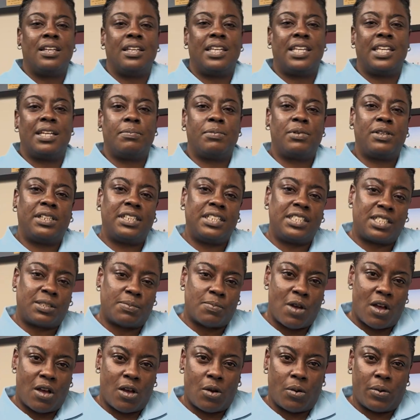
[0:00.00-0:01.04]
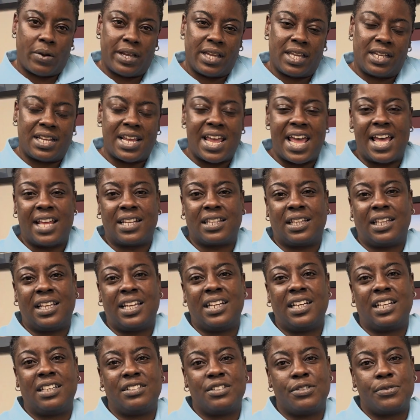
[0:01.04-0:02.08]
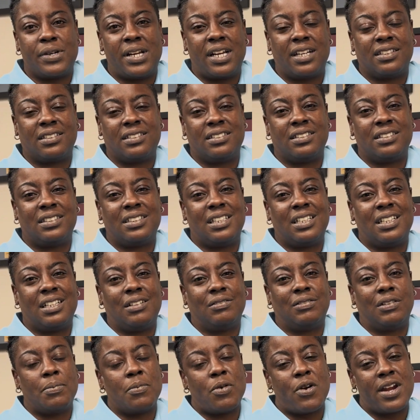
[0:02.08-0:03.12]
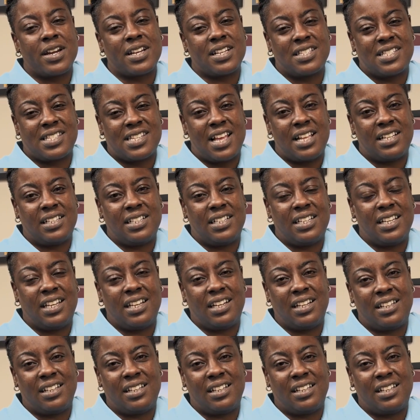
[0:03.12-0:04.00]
Kimberly Smallwood, Athletic Director of Lamar Consolidated.